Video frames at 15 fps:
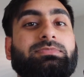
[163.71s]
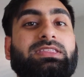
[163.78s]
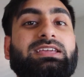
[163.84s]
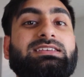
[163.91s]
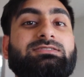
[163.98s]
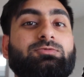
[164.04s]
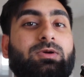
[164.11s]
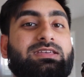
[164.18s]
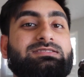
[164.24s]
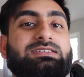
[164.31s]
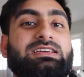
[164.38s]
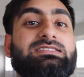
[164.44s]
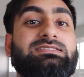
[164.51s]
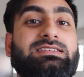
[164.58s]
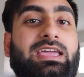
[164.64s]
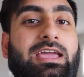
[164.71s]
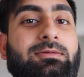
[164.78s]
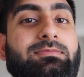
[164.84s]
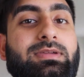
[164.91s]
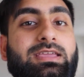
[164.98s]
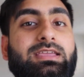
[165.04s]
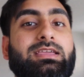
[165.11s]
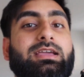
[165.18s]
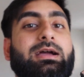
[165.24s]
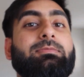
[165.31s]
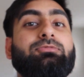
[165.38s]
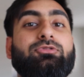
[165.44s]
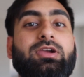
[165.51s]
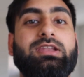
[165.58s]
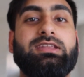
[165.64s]
These wastegates can be
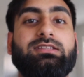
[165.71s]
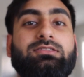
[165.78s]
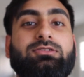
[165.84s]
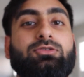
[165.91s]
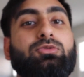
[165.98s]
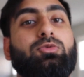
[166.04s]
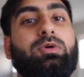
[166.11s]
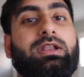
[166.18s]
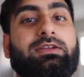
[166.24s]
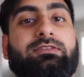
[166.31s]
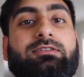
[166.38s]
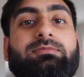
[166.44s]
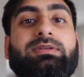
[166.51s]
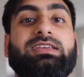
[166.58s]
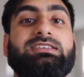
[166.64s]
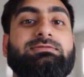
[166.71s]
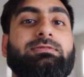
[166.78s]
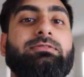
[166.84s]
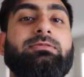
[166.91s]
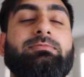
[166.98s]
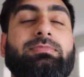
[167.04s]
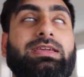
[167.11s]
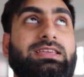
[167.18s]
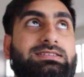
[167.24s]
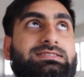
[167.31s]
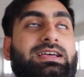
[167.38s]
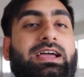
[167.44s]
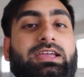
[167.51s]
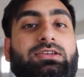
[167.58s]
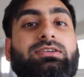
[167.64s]
upgraded to whatever
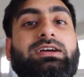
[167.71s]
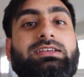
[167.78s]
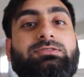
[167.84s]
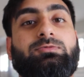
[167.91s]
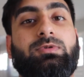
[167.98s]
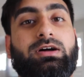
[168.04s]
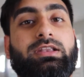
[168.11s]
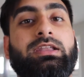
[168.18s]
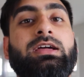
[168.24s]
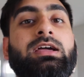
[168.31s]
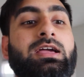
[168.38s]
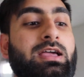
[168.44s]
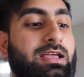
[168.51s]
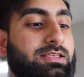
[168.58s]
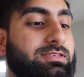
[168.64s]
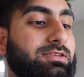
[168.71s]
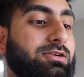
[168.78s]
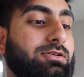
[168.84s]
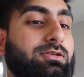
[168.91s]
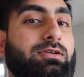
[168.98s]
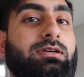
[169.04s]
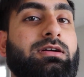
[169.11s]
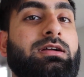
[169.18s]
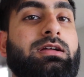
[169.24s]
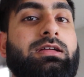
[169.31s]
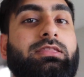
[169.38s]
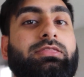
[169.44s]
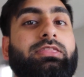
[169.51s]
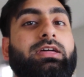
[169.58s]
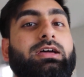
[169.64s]
PSI you guys want. So
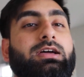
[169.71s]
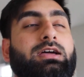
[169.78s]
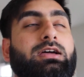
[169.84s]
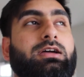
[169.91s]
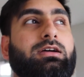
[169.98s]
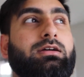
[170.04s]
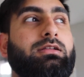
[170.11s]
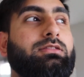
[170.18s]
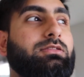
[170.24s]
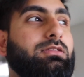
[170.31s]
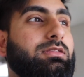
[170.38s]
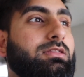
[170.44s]
the